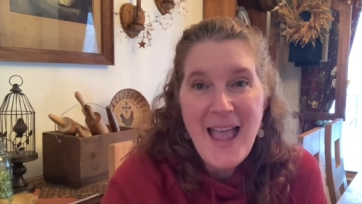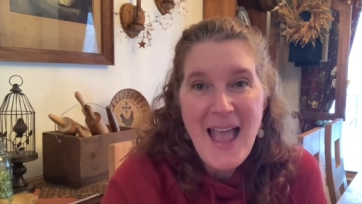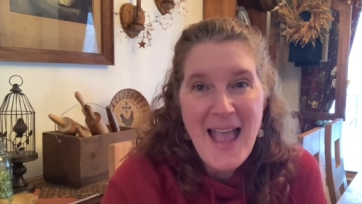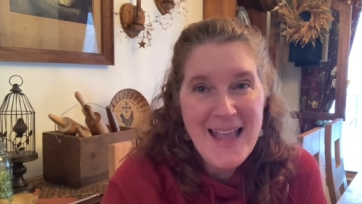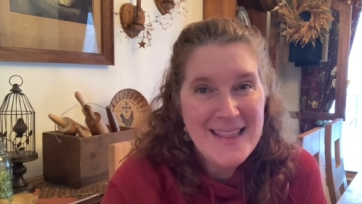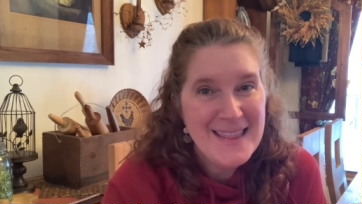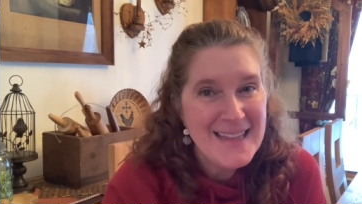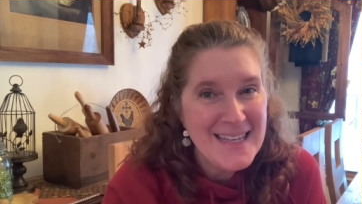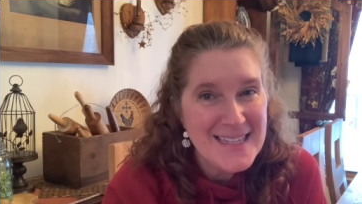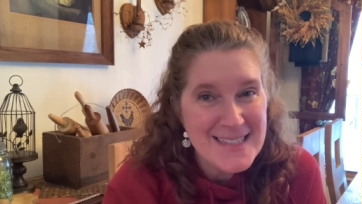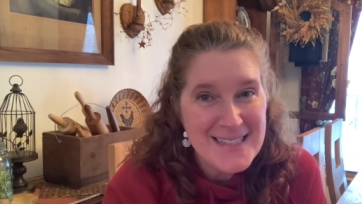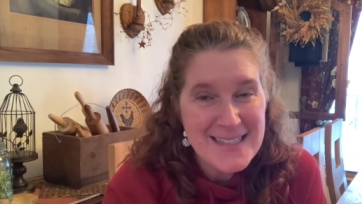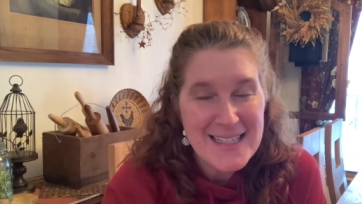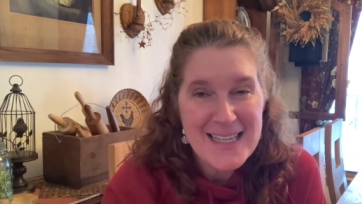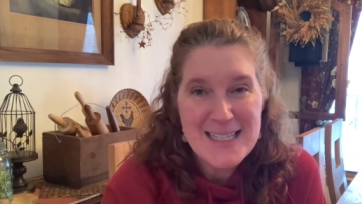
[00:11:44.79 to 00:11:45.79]
And
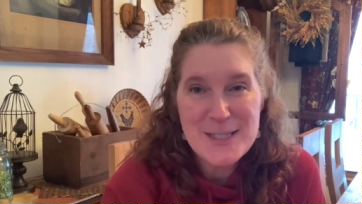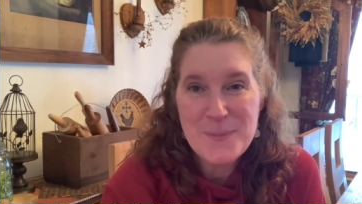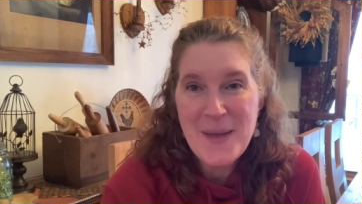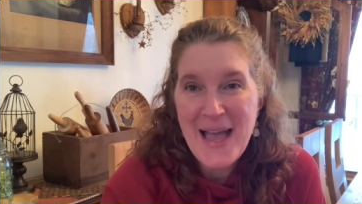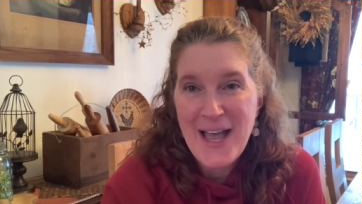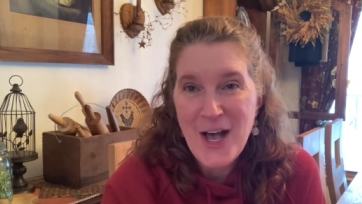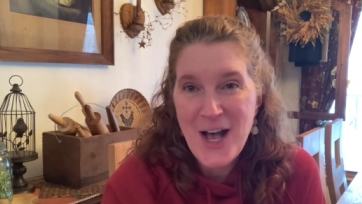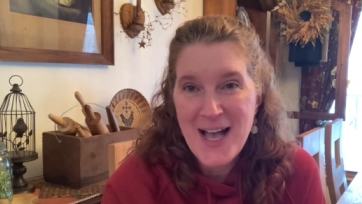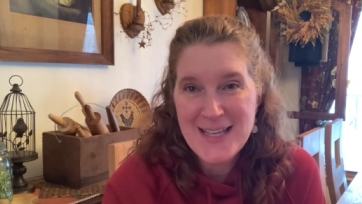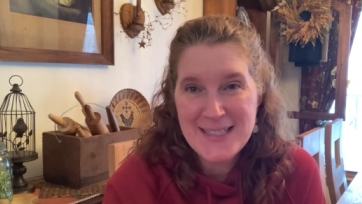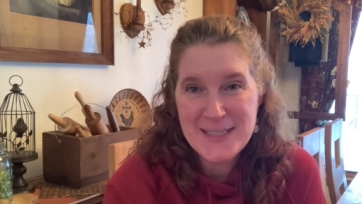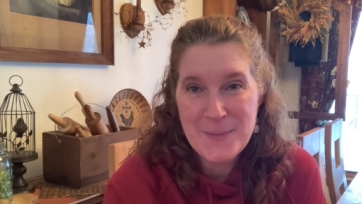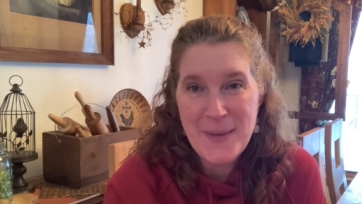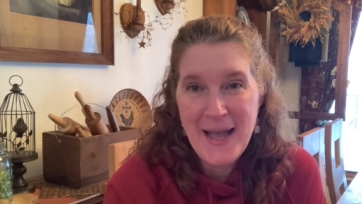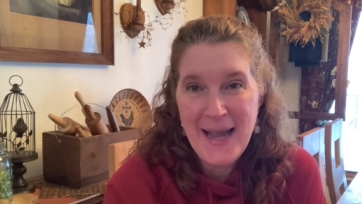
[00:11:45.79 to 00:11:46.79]
this is my
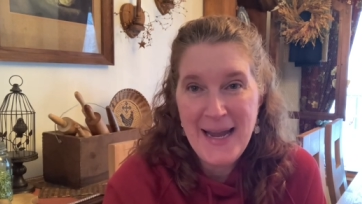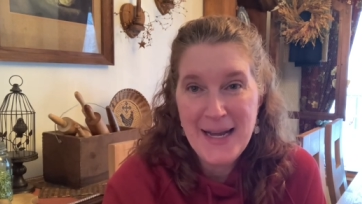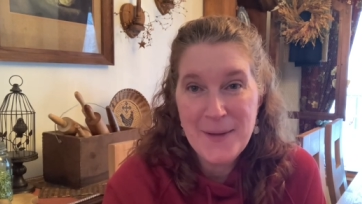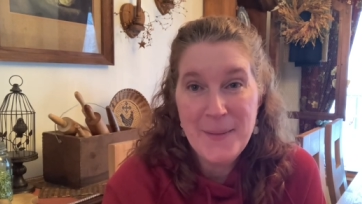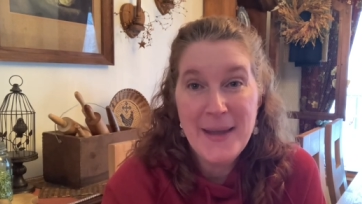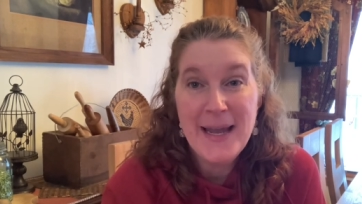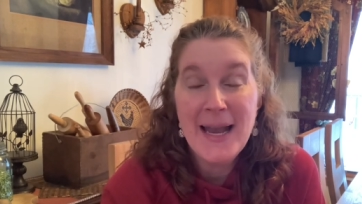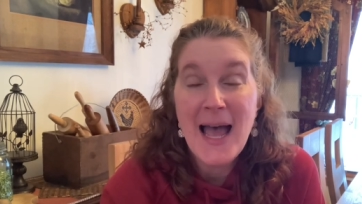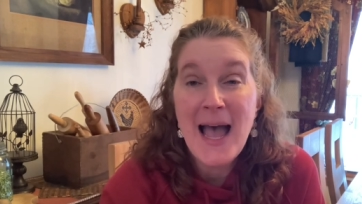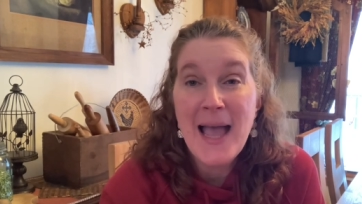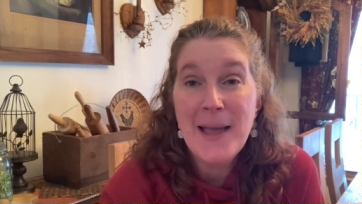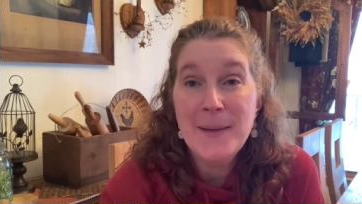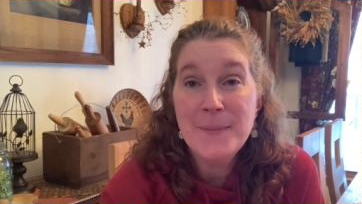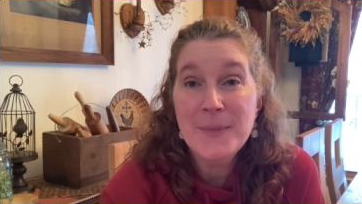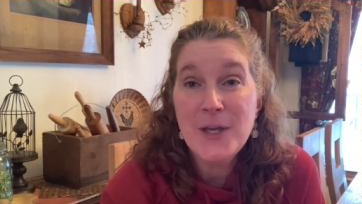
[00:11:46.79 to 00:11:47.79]
awesome item. And
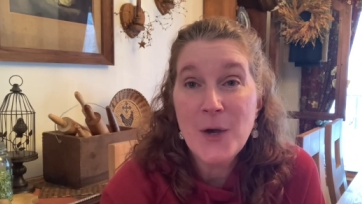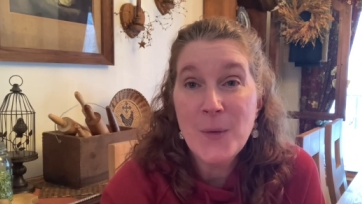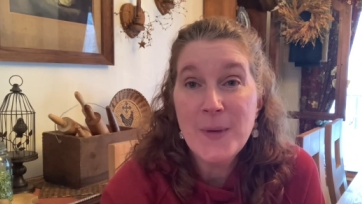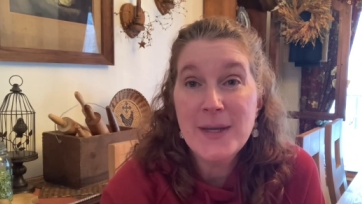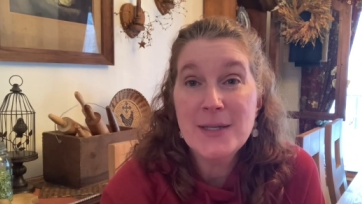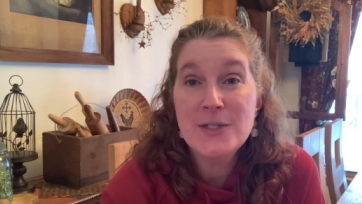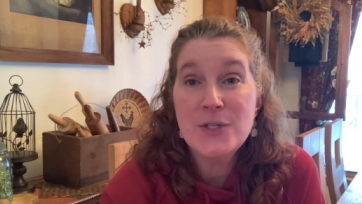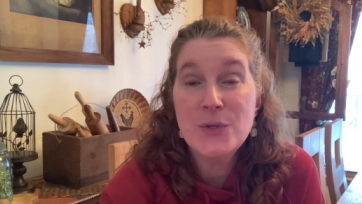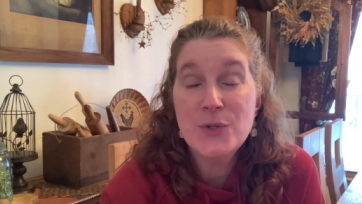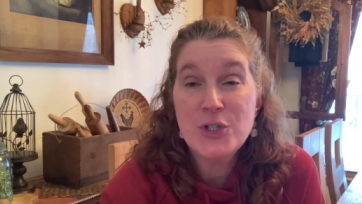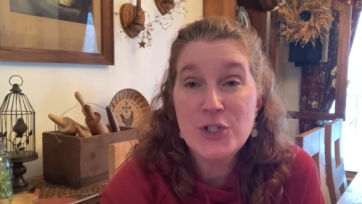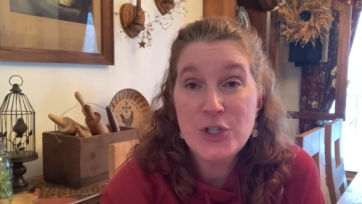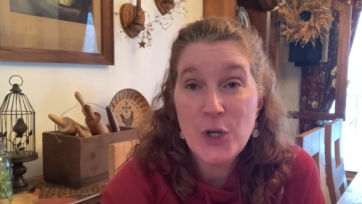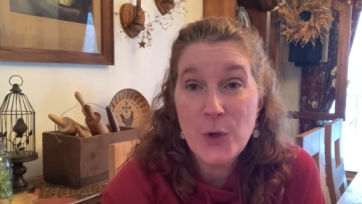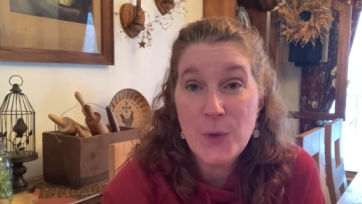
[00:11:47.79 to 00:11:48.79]
I'm going to
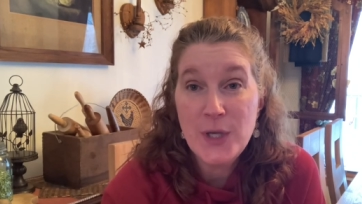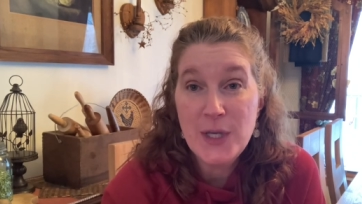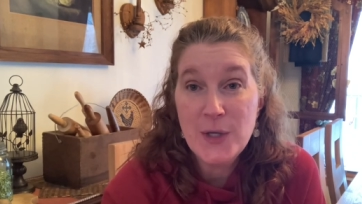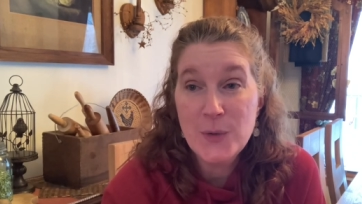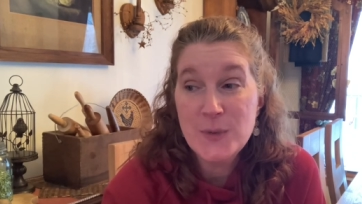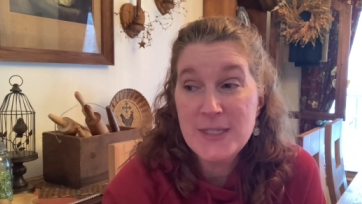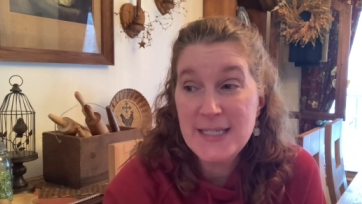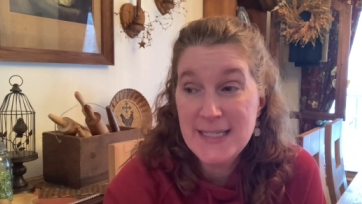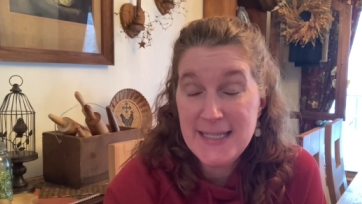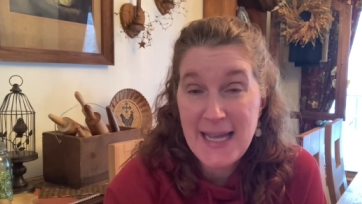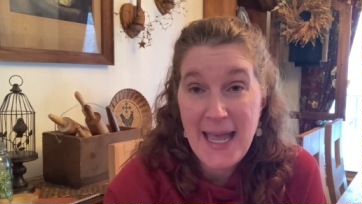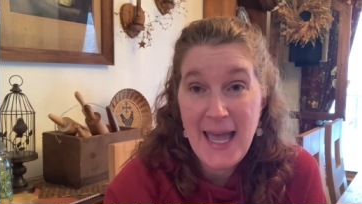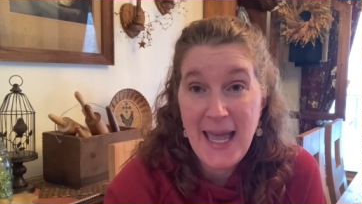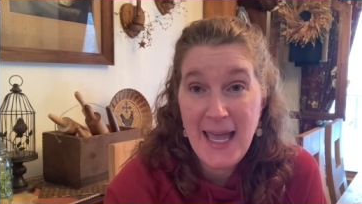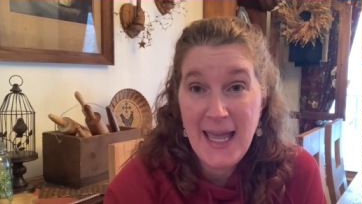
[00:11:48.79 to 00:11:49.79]
show you
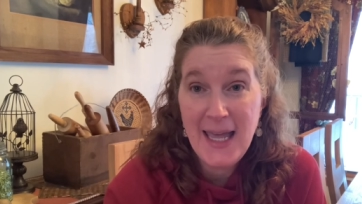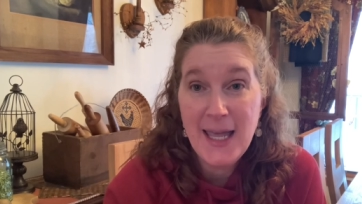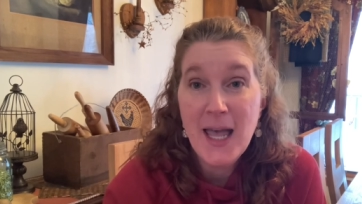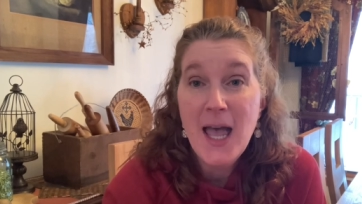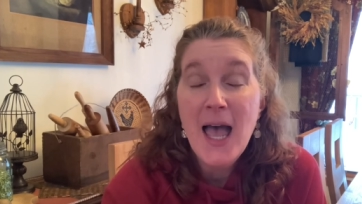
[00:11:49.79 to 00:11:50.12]
today